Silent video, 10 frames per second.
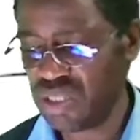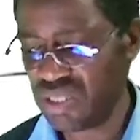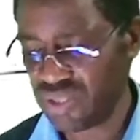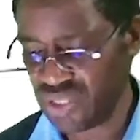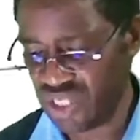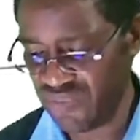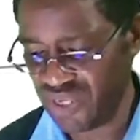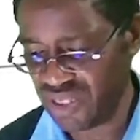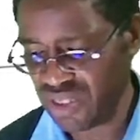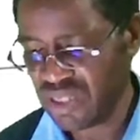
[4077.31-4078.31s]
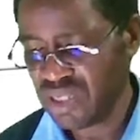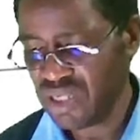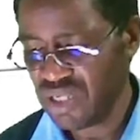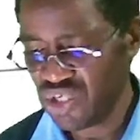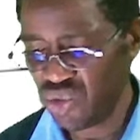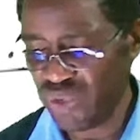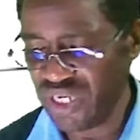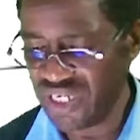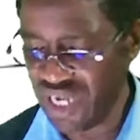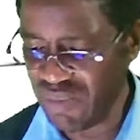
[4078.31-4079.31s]
receiving, you will
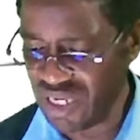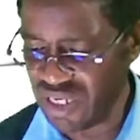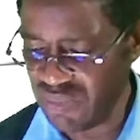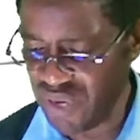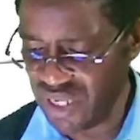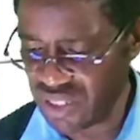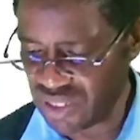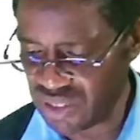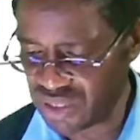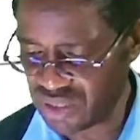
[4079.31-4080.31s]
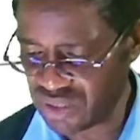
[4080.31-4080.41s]
debit debentures